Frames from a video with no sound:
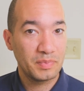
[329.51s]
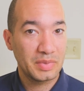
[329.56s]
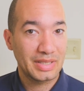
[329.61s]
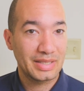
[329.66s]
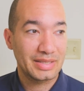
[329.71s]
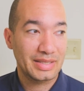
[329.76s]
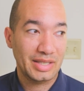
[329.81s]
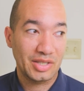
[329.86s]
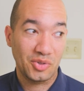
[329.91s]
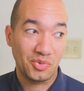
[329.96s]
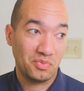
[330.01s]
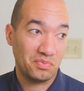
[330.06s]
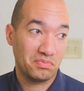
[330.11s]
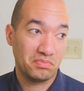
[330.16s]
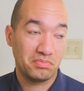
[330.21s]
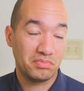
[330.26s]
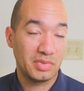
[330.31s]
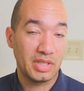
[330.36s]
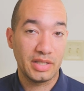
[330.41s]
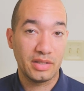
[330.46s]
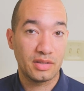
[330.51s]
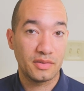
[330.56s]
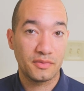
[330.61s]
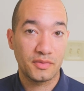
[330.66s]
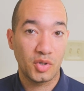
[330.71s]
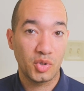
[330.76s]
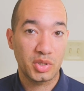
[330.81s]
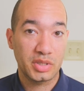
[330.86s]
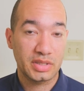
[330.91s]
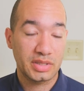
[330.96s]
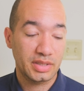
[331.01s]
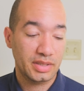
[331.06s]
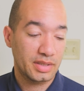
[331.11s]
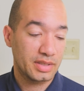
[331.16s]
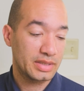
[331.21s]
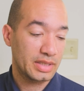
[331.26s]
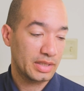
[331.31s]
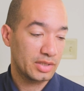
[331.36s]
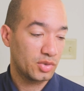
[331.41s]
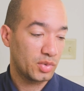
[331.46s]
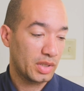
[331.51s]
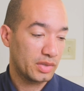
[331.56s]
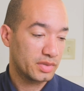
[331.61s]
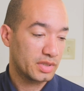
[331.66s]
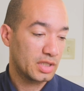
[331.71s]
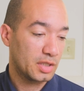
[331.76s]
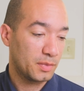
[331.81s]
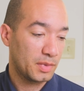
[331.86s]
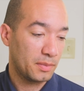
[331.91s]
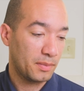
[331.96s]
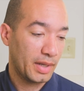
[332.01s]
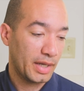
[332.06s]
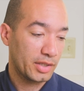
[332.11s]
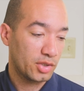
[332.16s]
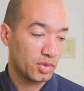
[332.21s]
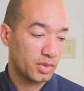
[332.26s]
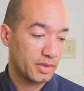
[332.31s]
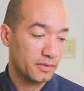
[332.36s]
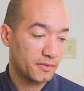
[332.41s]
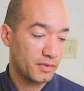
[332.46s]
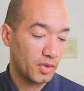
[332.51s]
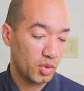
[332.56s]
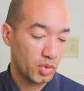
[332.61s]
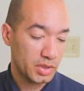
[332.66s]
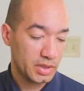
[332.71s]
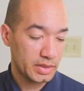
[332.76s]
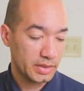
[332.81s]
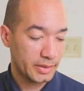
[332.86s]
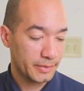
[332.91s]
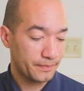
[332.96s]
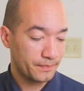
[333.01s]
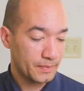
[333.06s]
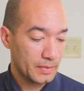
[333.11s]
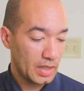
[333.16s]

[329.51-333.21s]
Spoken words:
because I don't need the focusing because I knew I was going to be manually focusing.